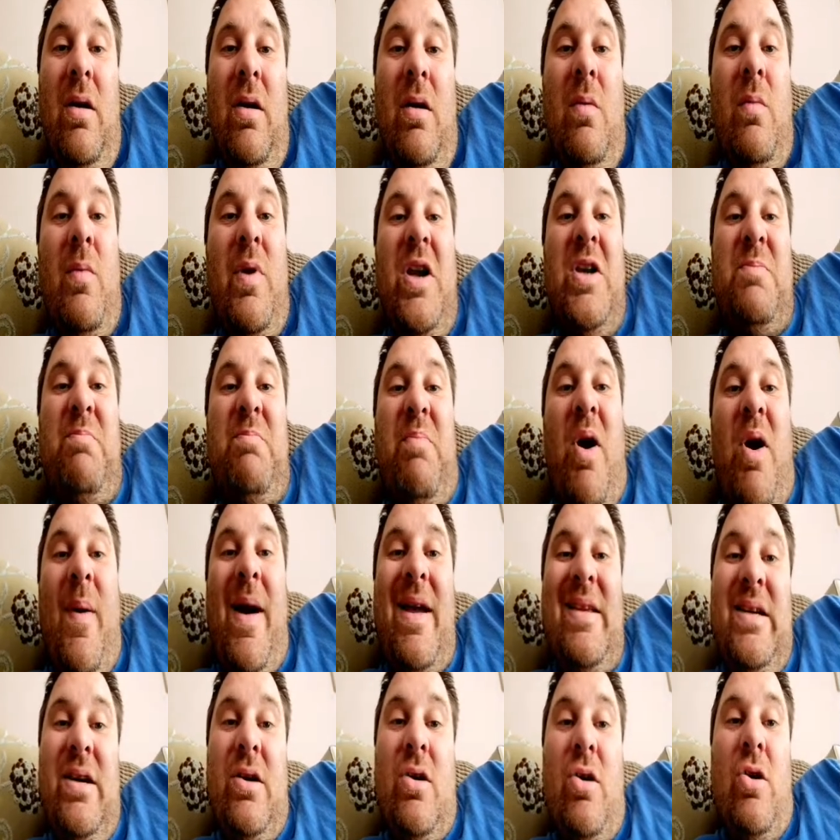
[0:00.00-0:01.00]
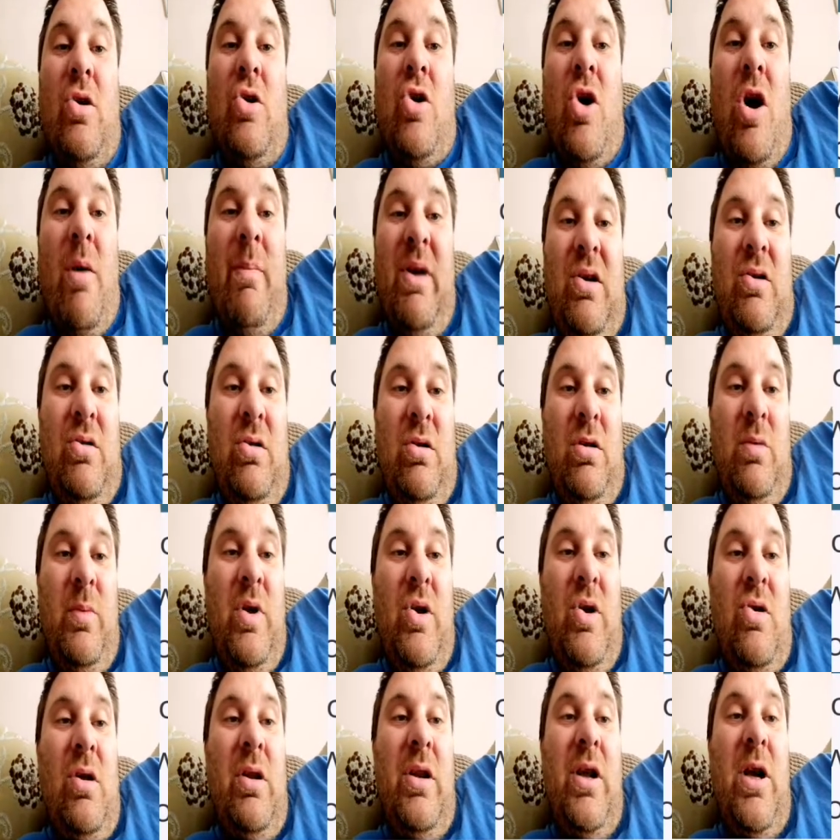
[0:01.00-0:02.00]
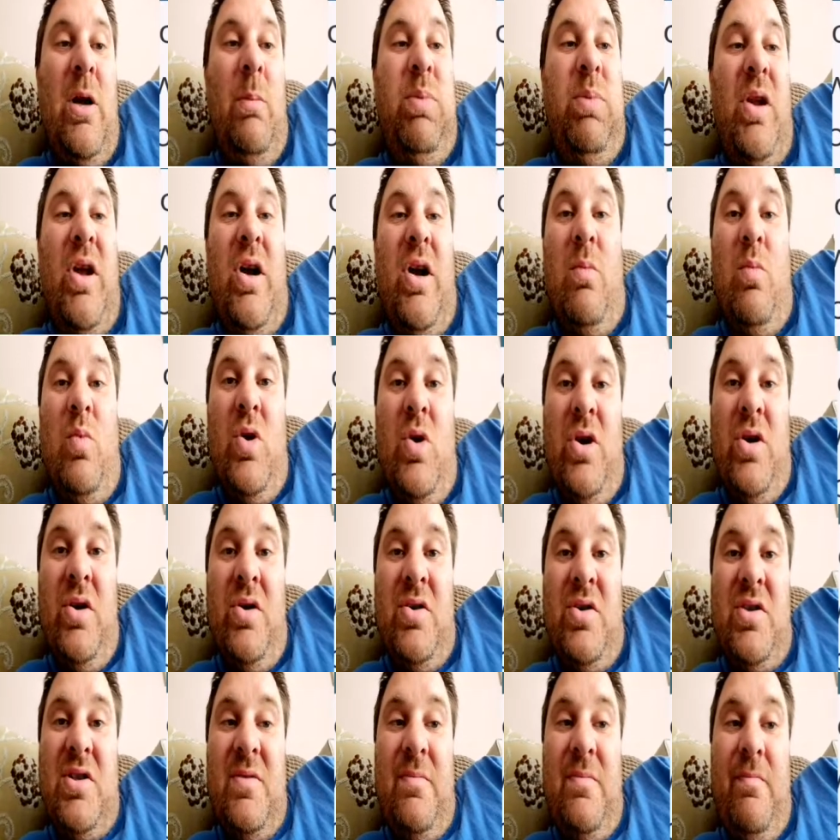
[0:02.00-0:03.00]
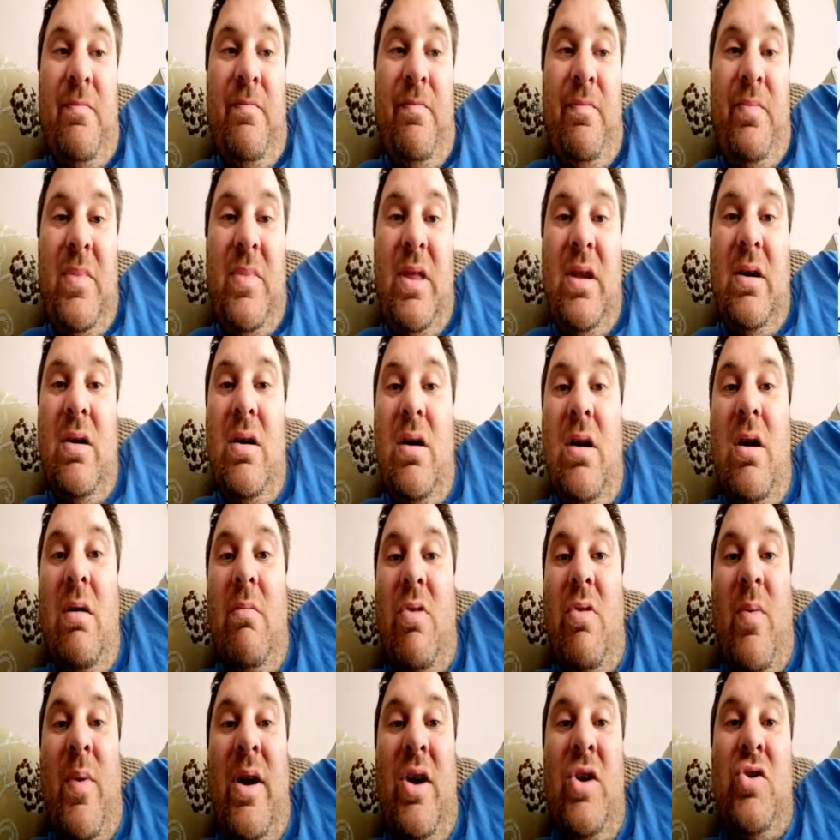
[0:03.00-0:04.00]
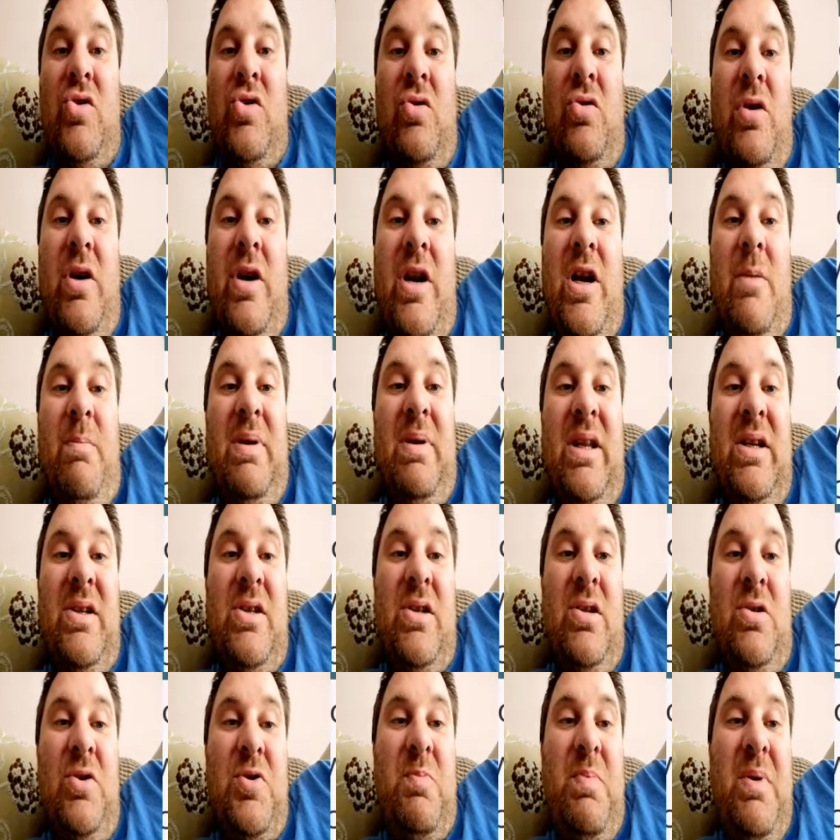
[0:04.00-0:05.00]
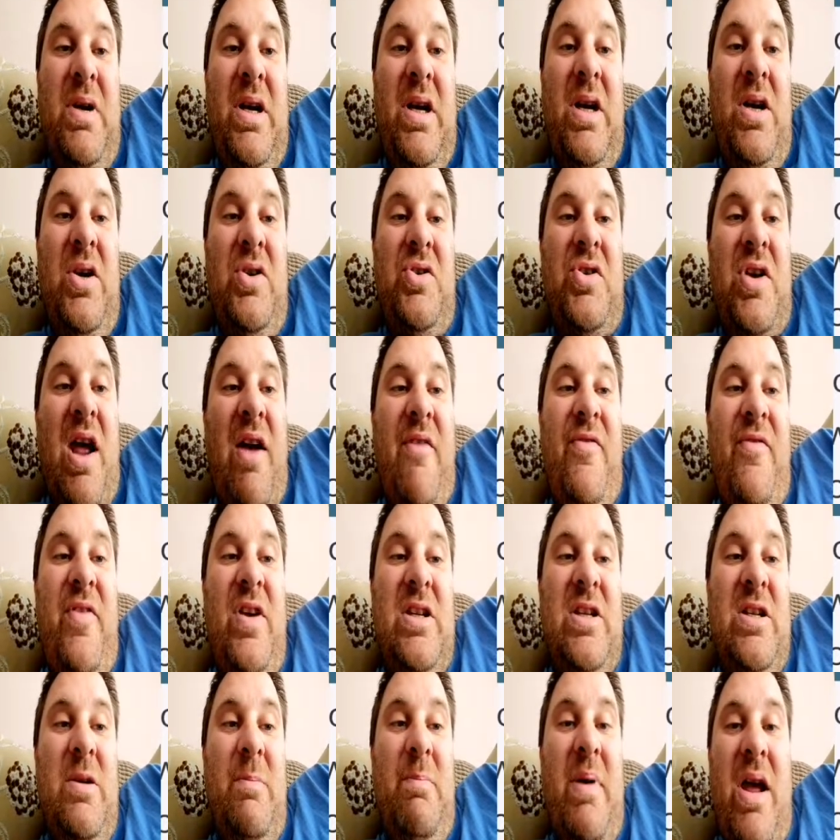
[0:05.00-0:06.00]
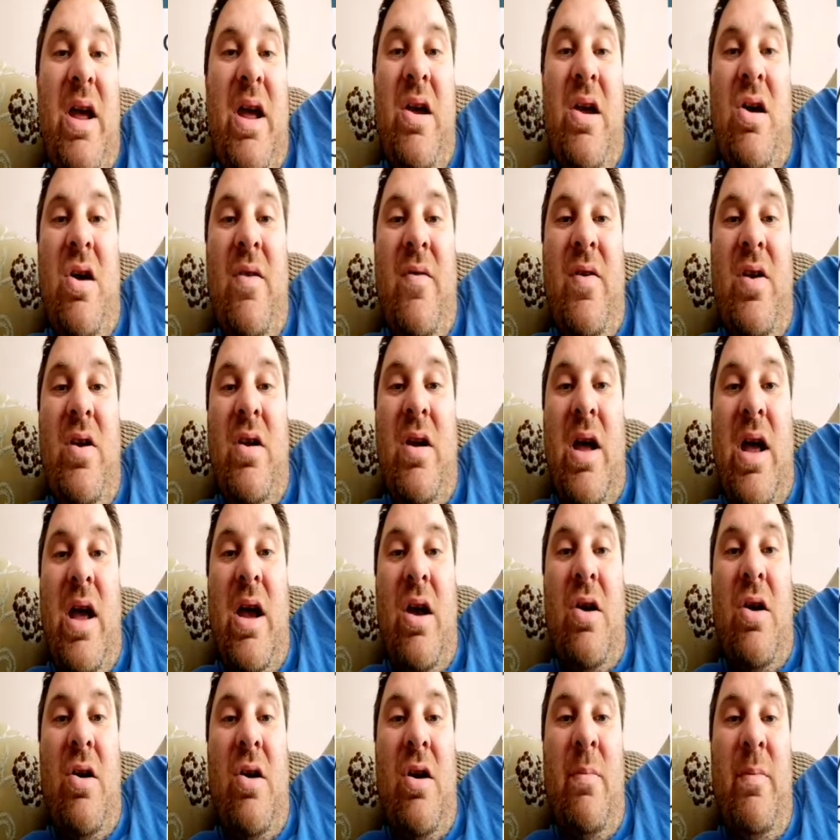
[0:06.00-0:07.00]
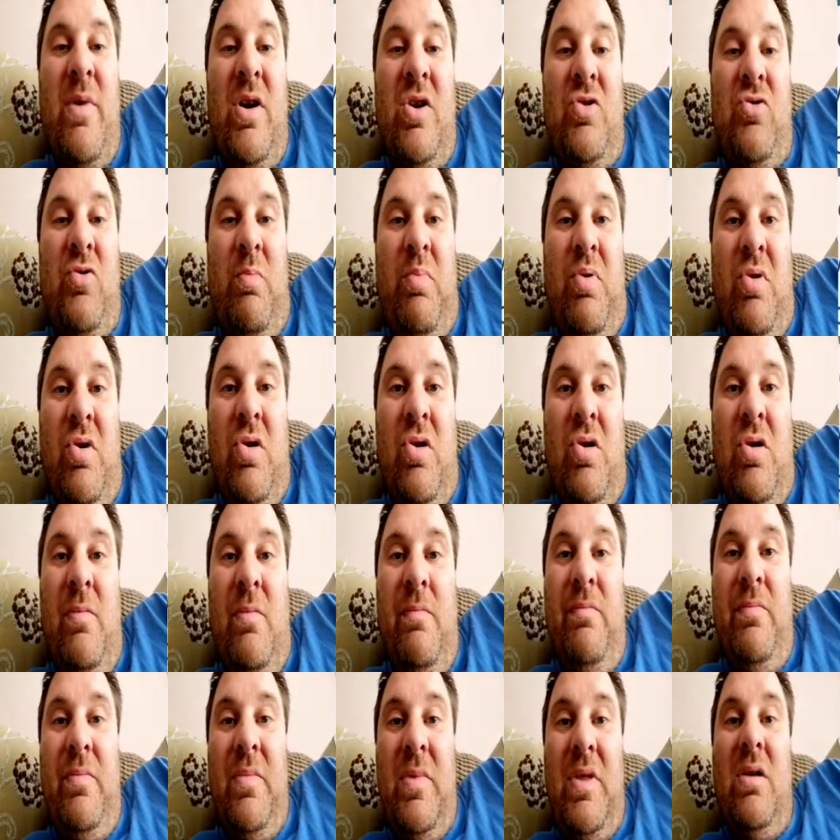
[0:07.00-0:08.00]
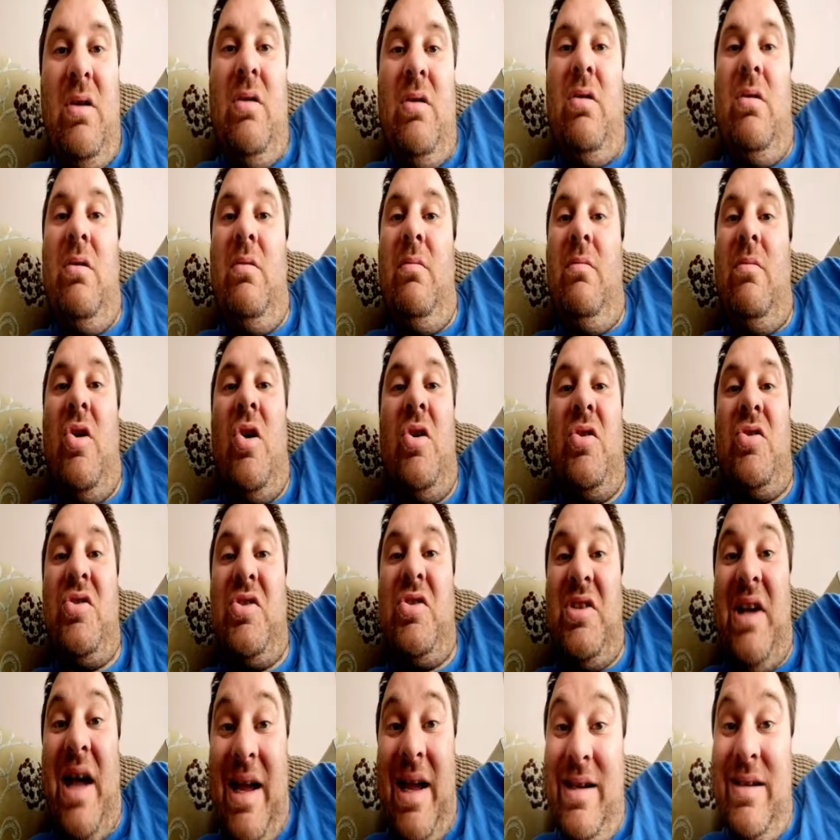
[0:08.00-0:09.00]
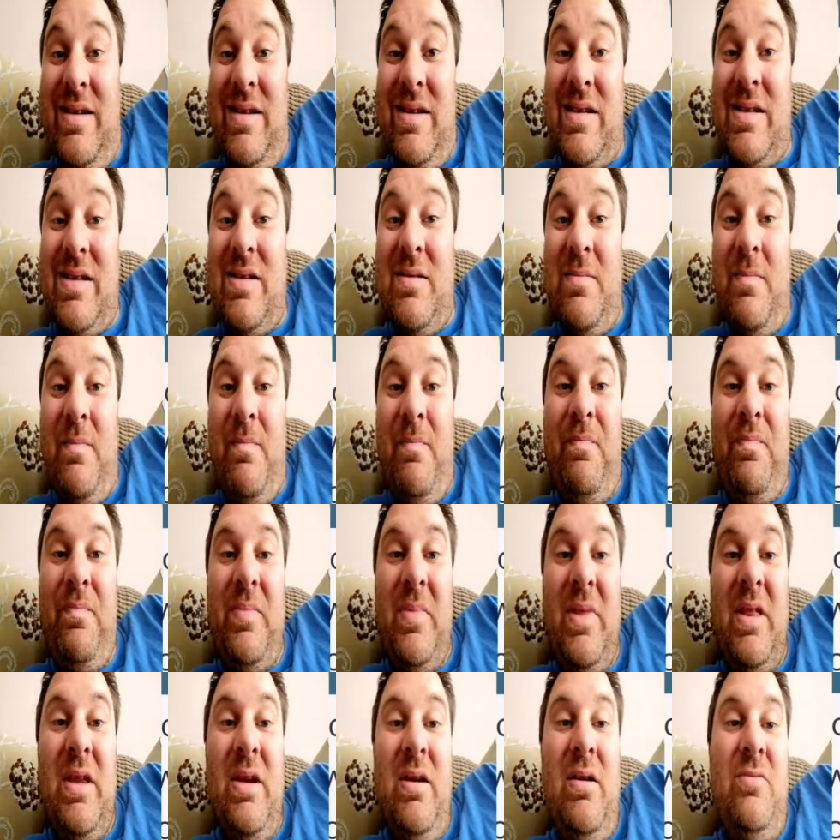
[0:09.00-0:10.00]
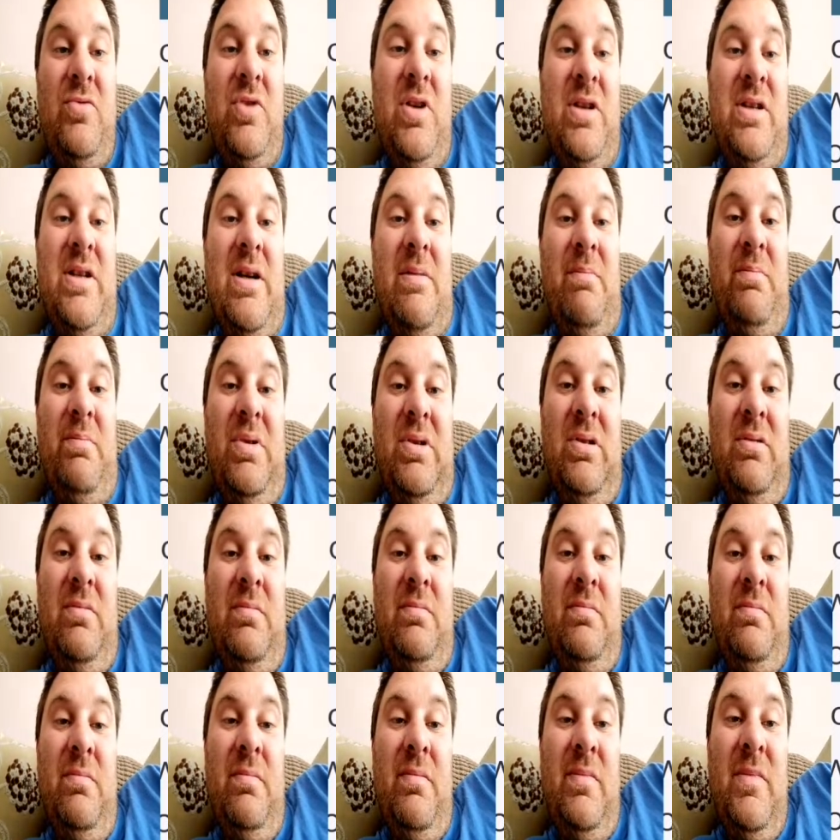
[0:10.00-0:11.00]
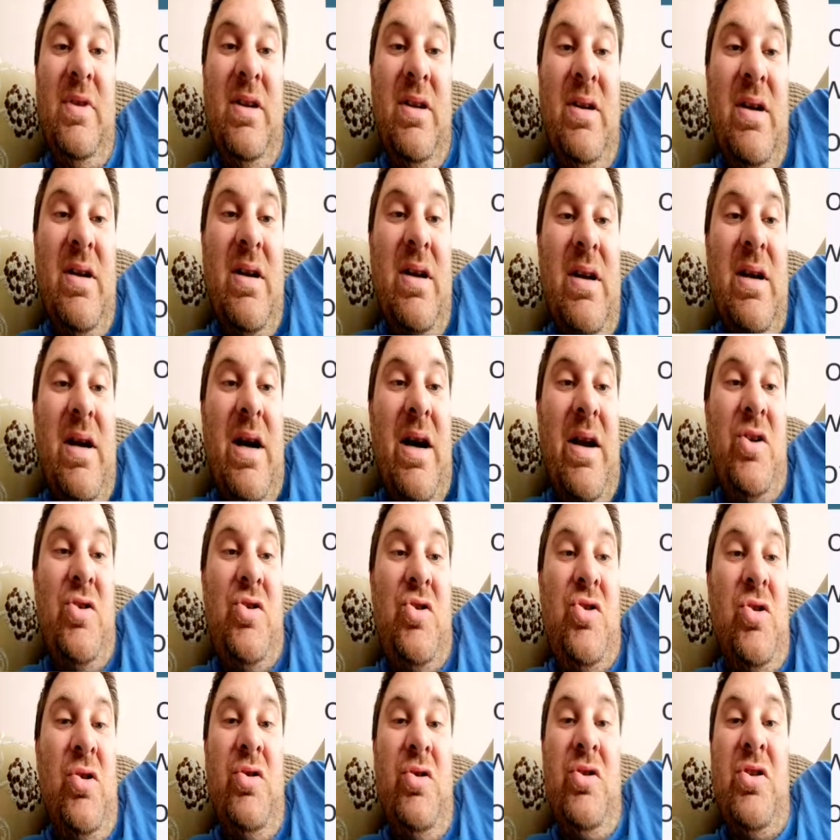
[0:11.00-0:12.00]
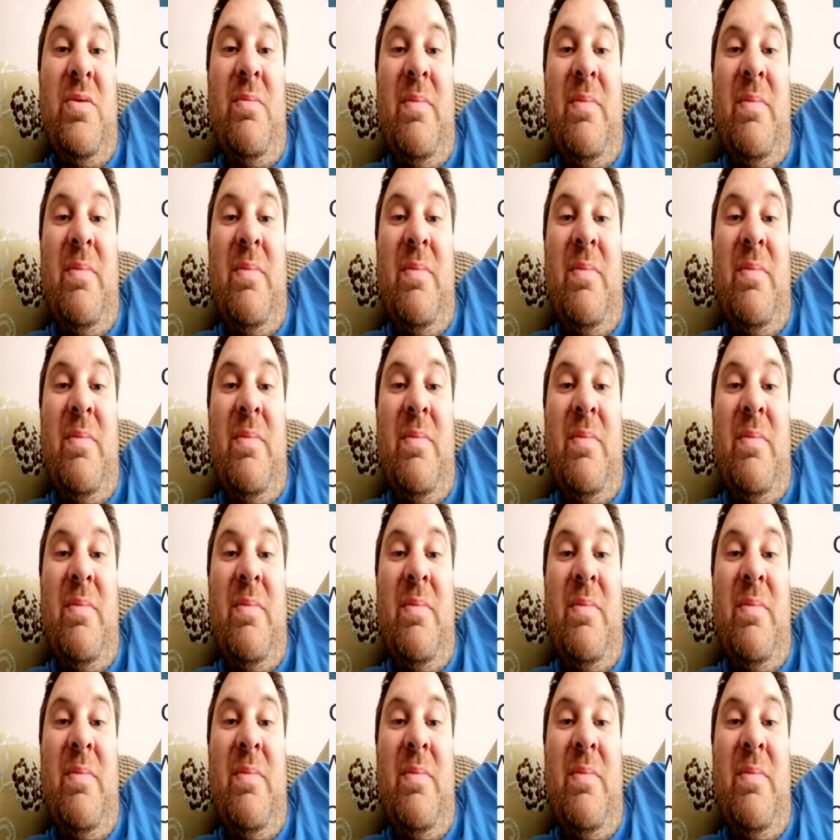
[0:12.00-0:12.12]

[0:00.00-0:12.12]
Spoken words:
when it's poetic or comical, we call it a play on words. But when it's done in a political speech, ethics debate, or in an economics report, or science, for example, and it's done to